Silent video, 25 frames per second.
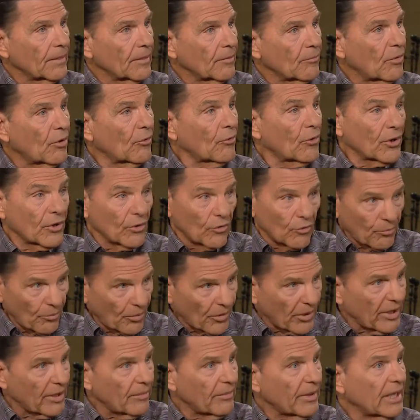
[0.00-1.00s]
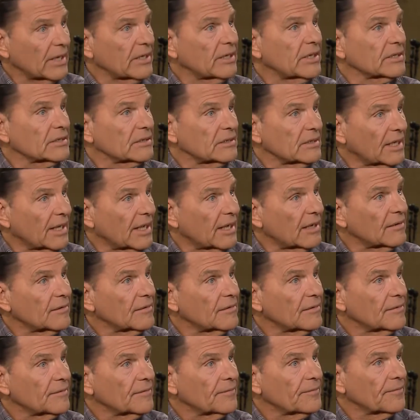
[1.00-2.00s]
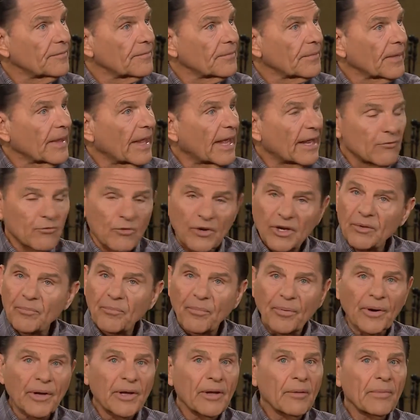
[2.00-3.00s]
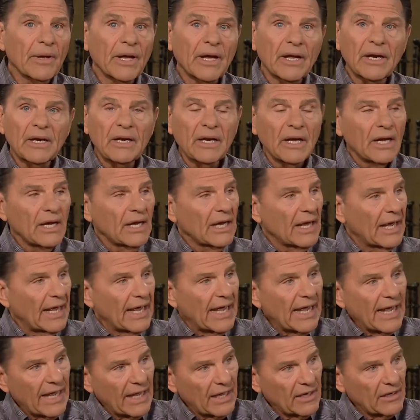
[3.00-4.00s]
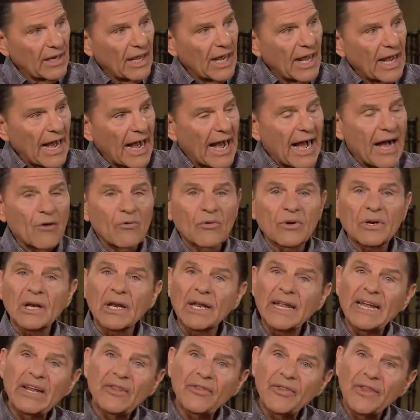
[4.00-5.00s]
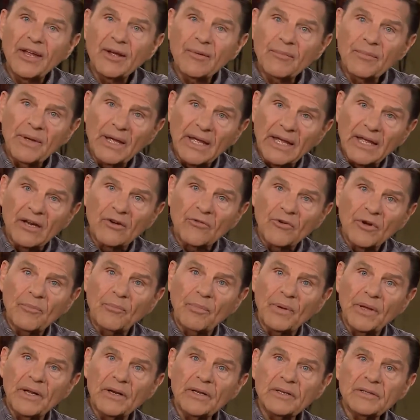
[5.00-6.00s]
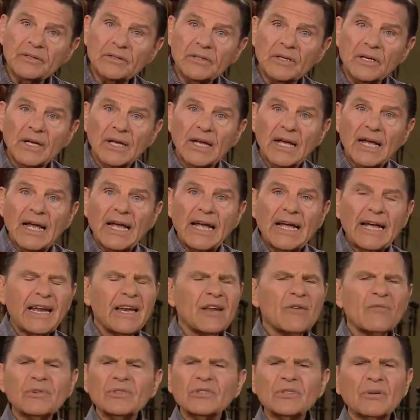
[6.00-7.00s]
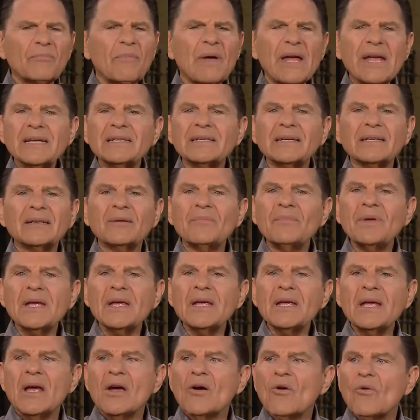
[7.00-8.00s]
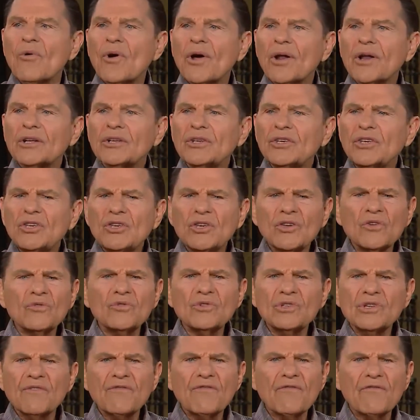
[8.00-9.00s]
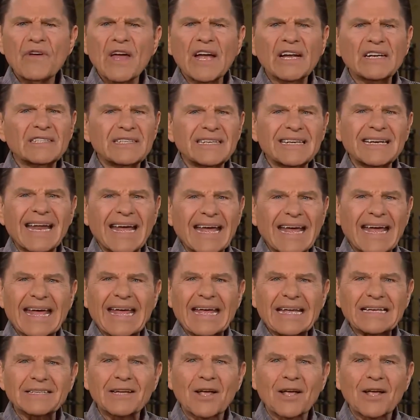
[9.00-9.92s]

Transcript: But we're going to pray about this now. And we'd pray about it, and I would lead them in repentance. And it was amazing to me what a huge effect it had.